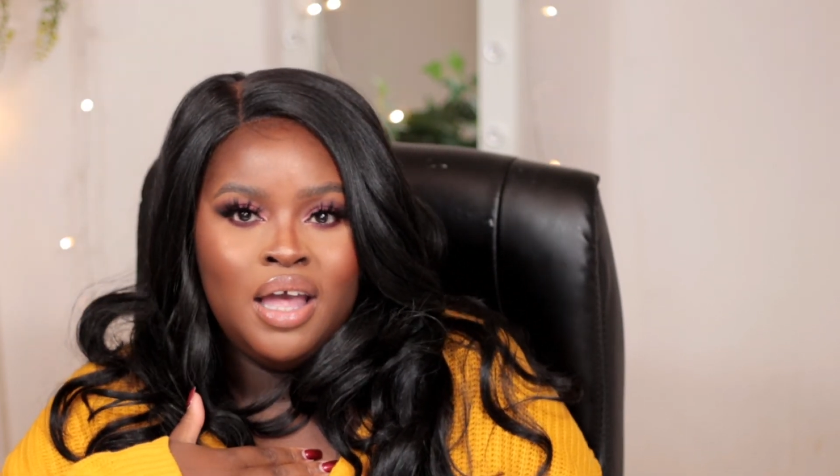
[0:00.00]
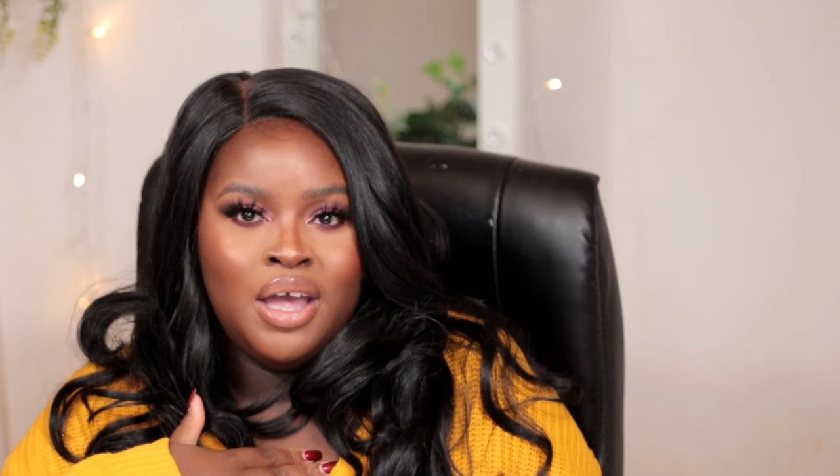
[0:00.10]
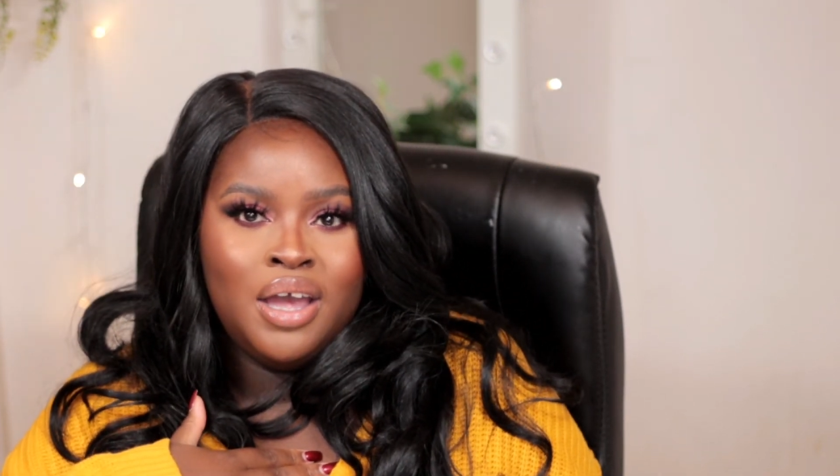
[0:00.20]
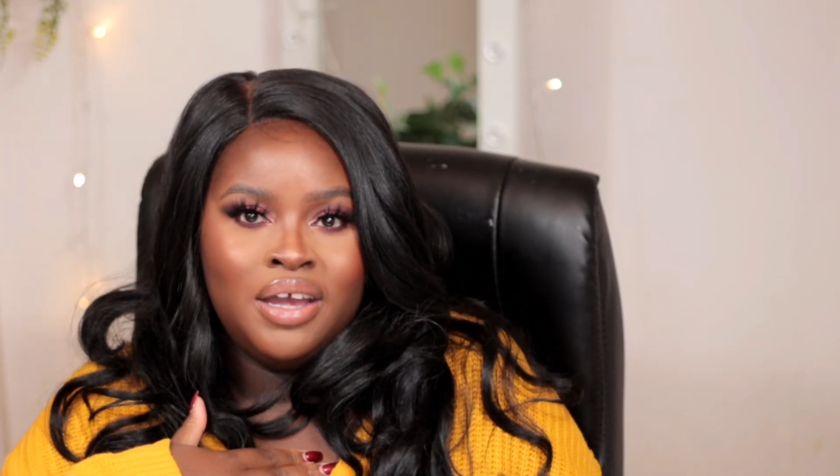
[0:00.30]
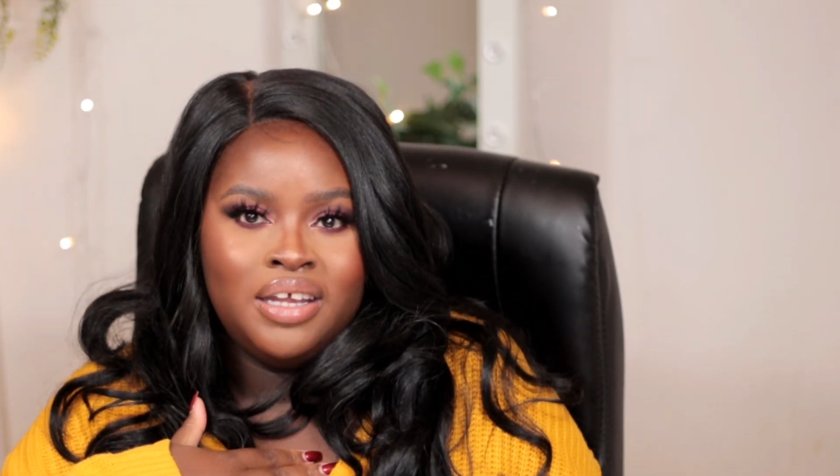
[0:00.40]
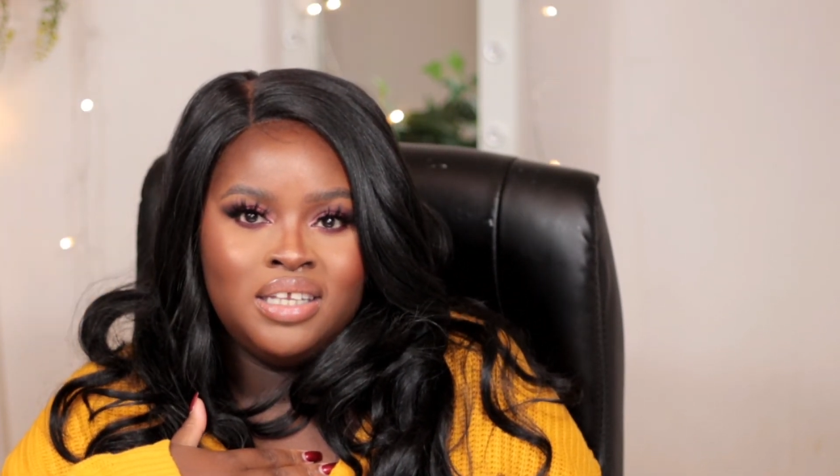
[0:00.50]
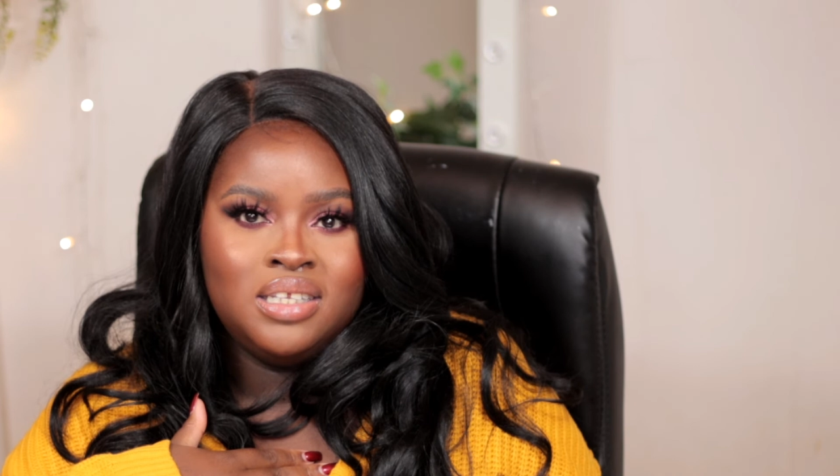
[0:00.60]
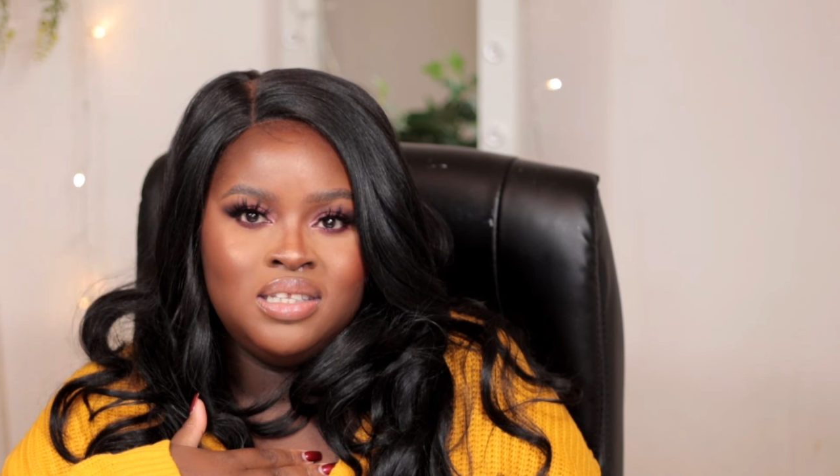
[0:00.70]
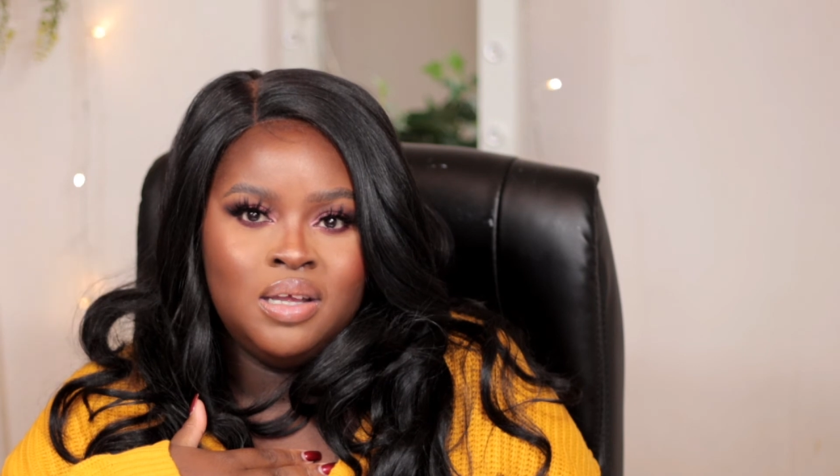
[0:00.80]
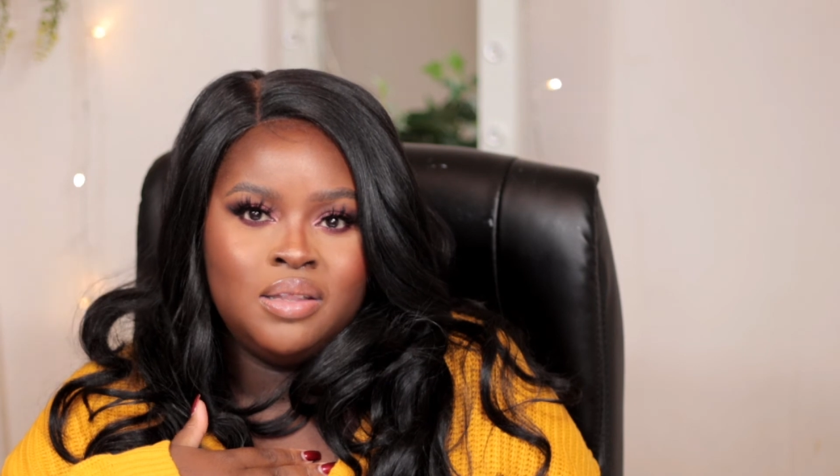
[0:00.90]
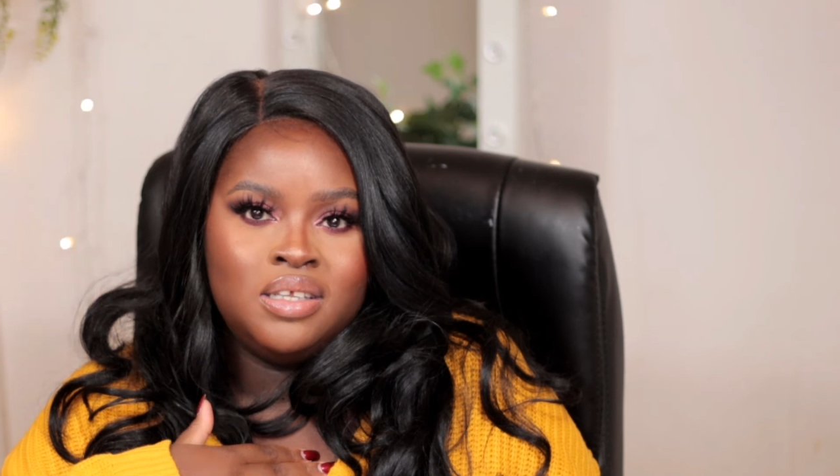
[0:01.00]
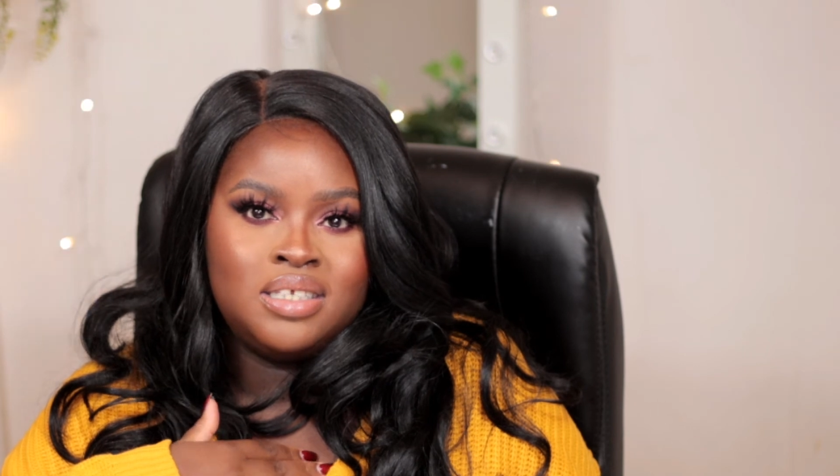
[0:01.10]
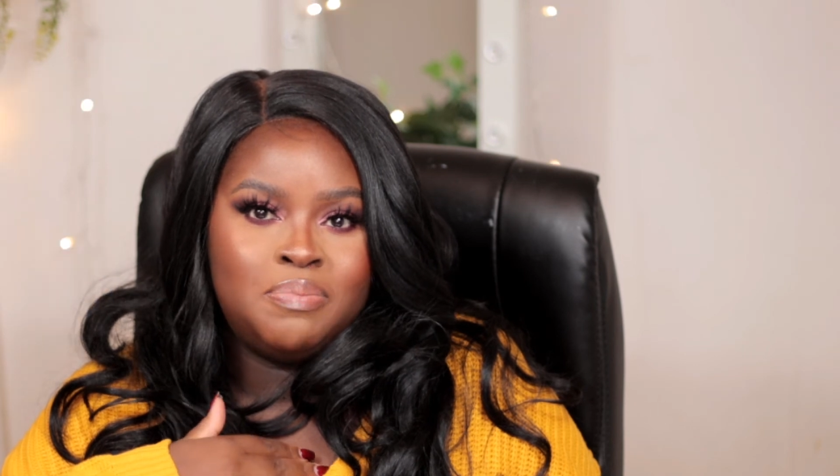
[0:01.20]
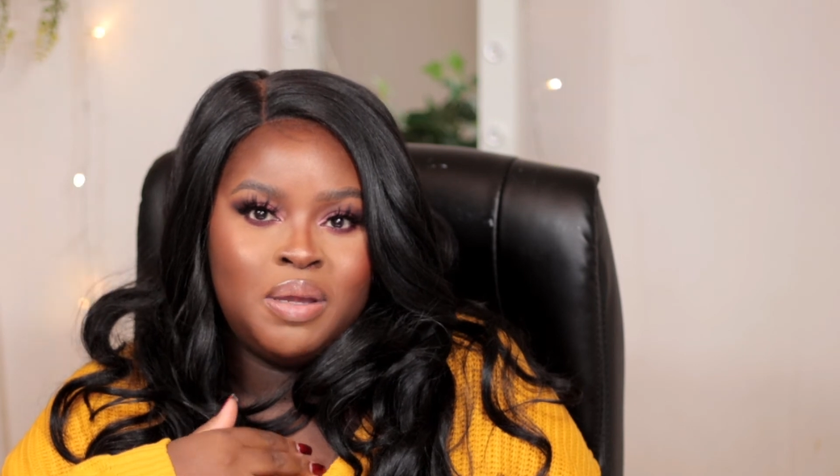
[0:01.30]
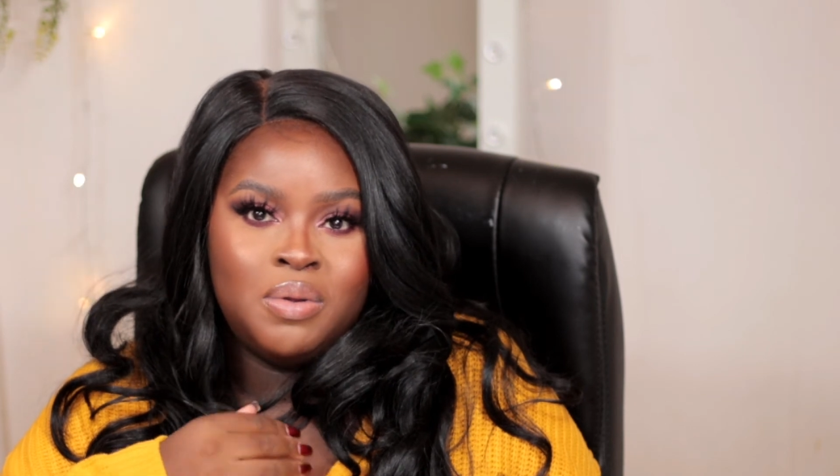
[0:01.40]
Uh,
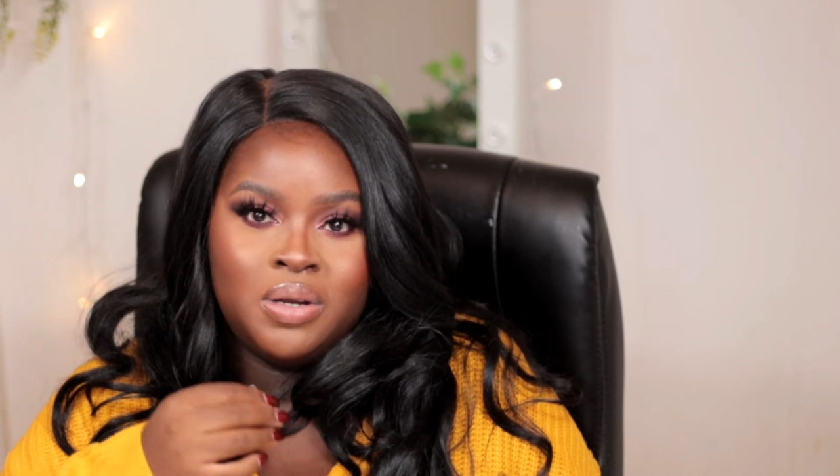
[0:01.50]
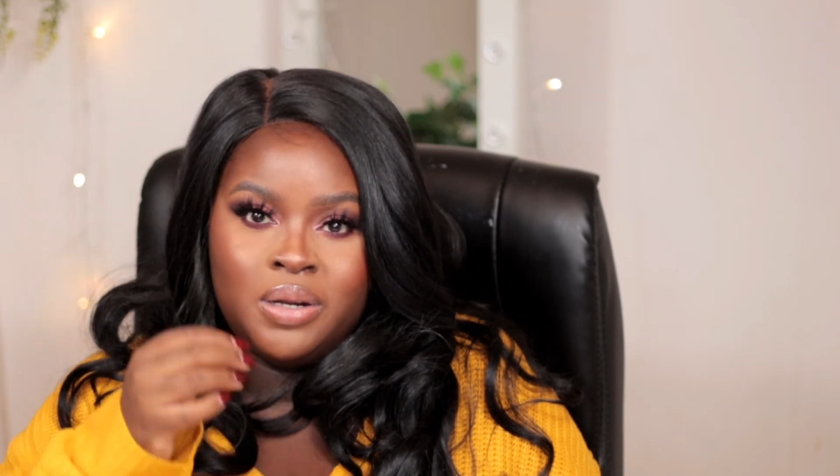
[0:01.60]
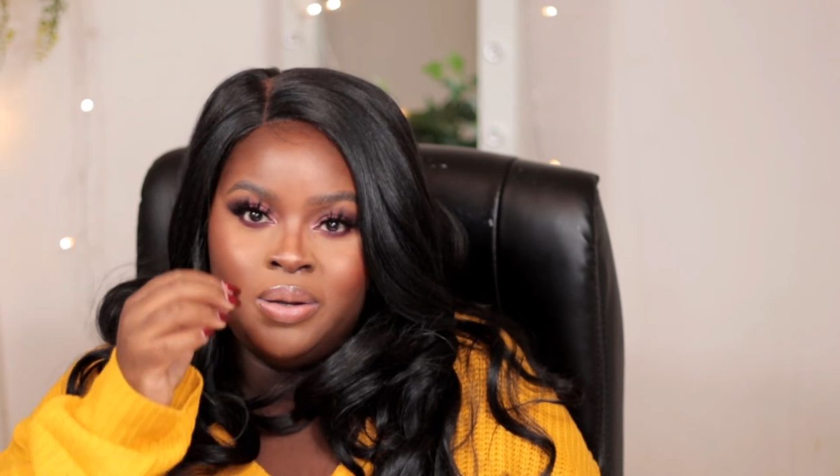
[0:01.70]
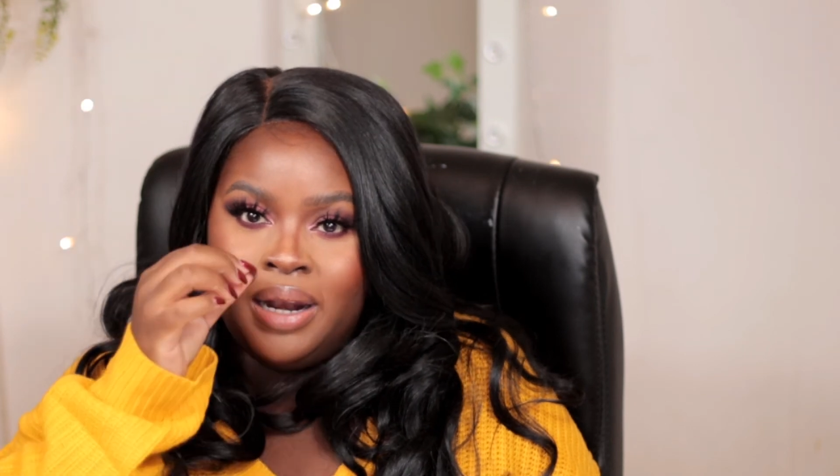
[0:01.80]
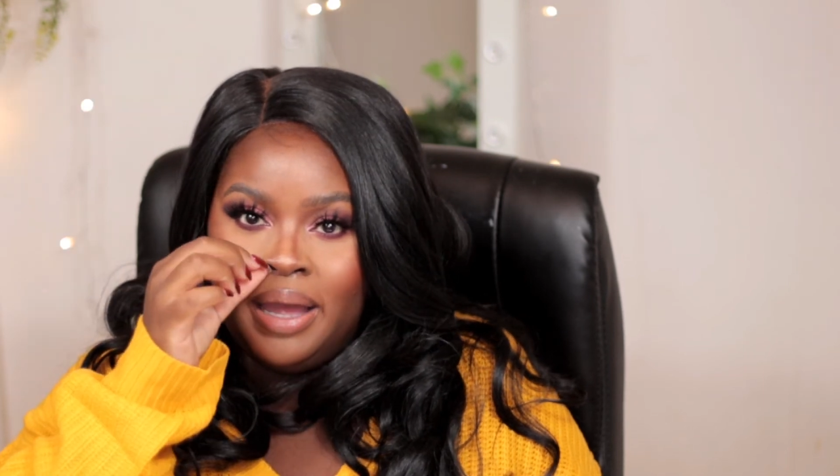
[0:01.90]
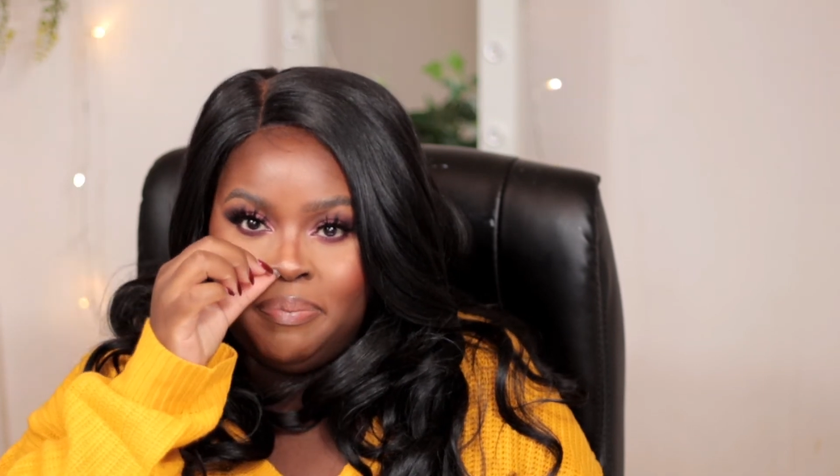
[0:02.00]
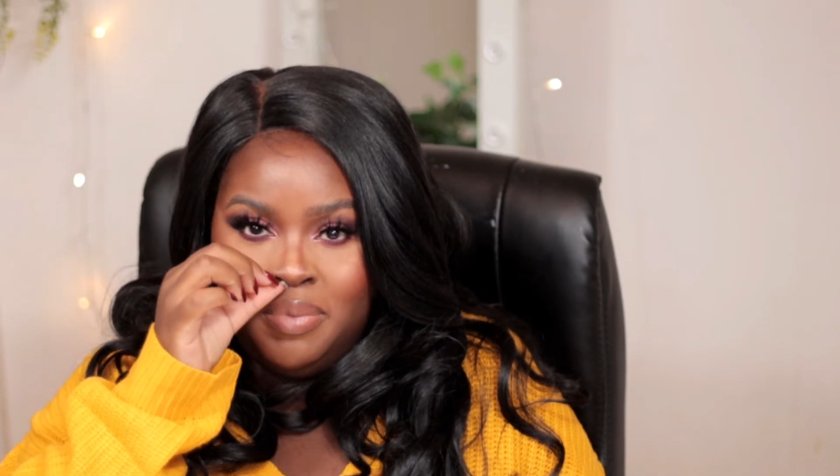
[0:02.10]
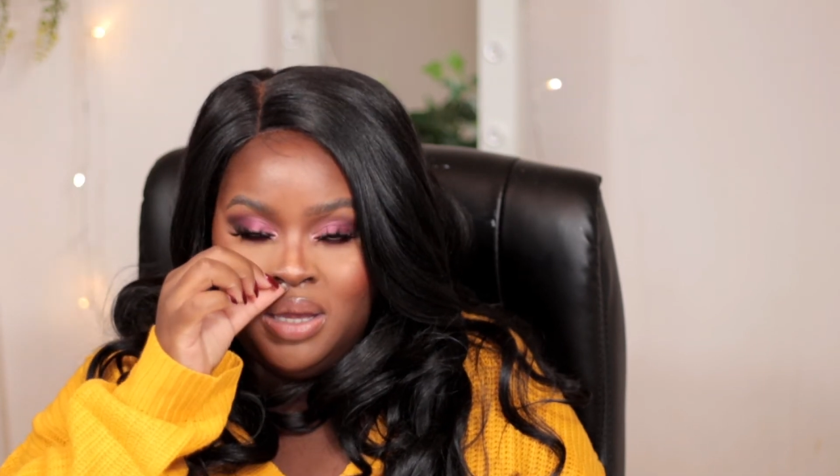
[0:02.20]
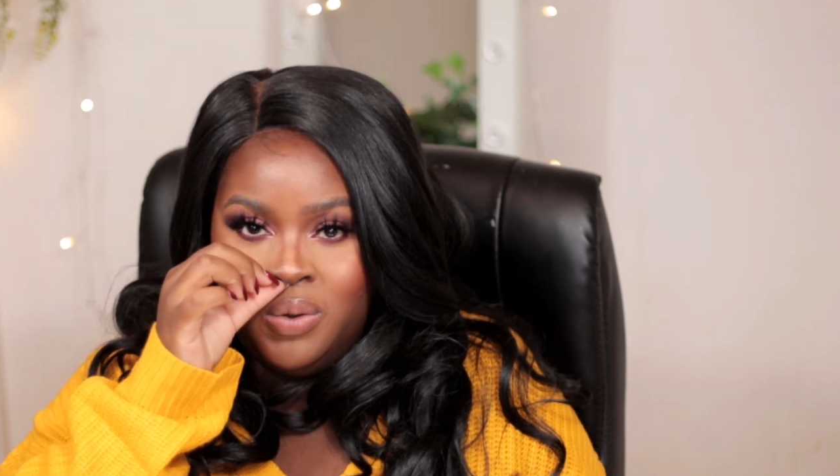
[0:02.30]
is the baby gonna look like me,